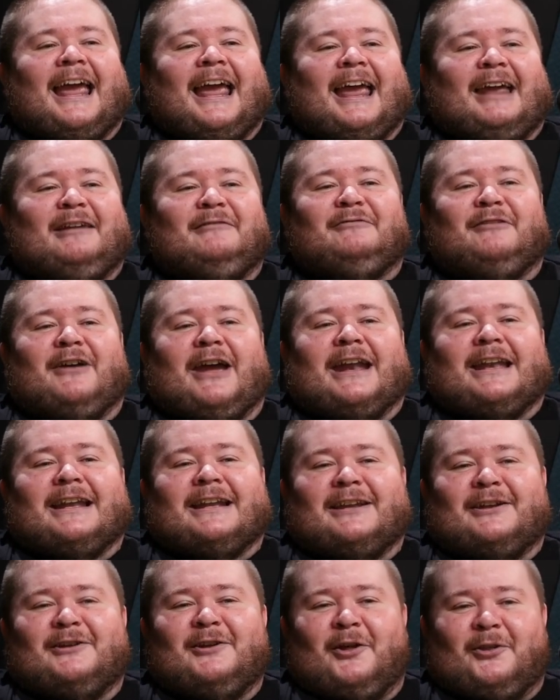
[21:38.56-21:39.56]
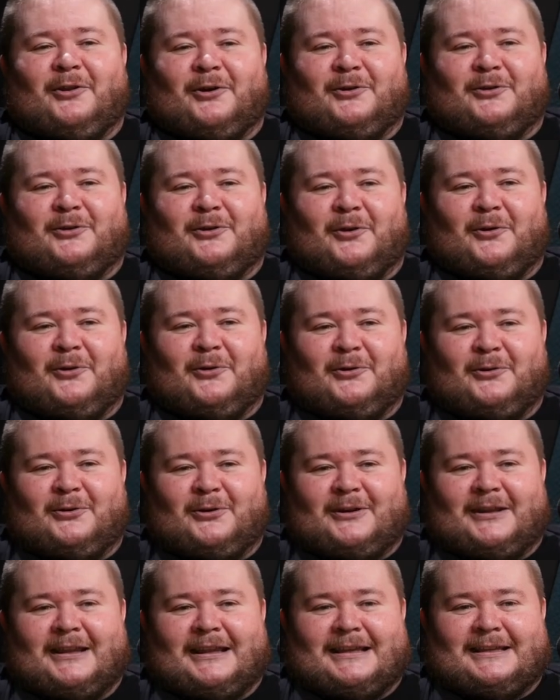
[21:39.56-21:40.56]
Invited another
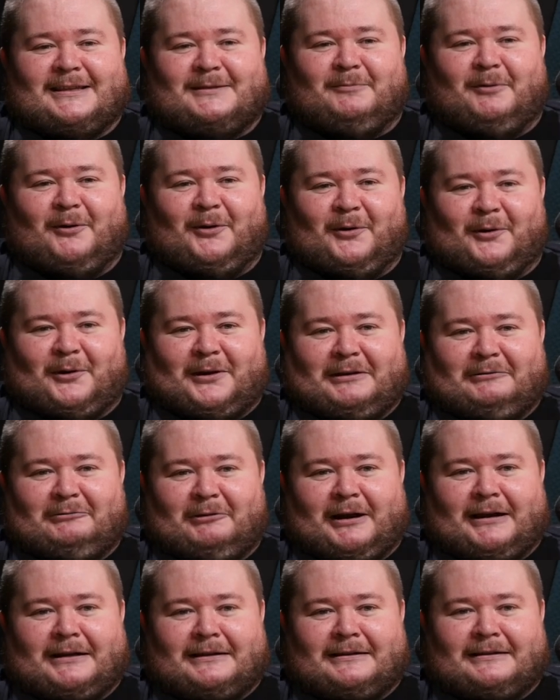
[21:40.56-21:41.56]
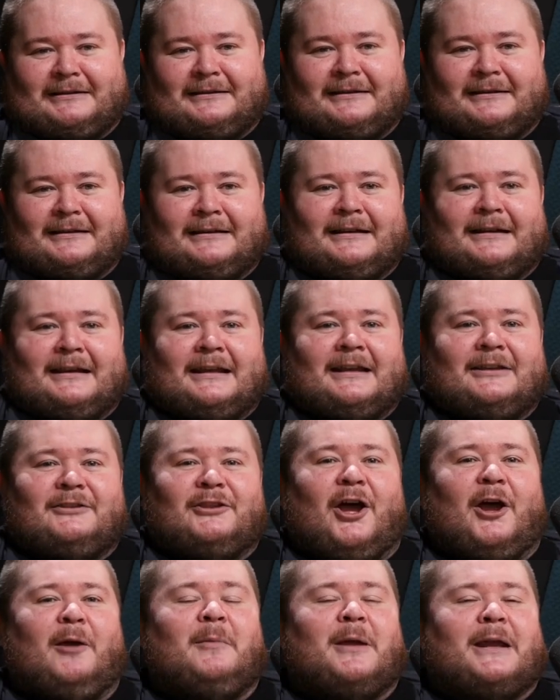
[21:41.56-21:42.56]
dude to this party, right?
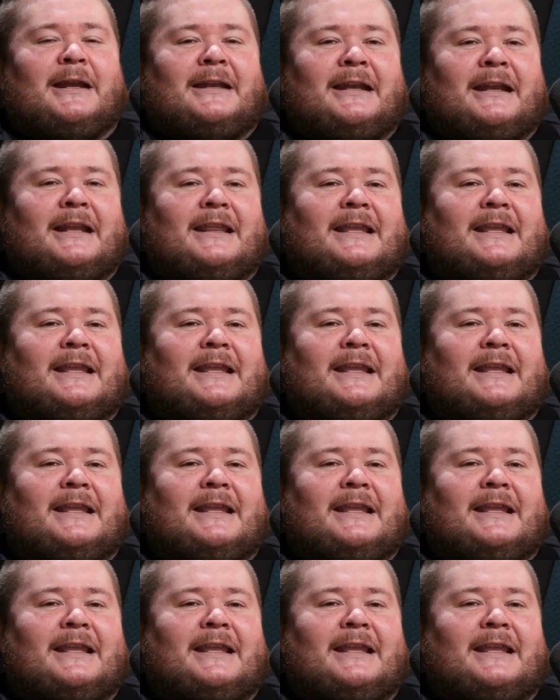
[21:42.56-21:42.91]
Now, I mean...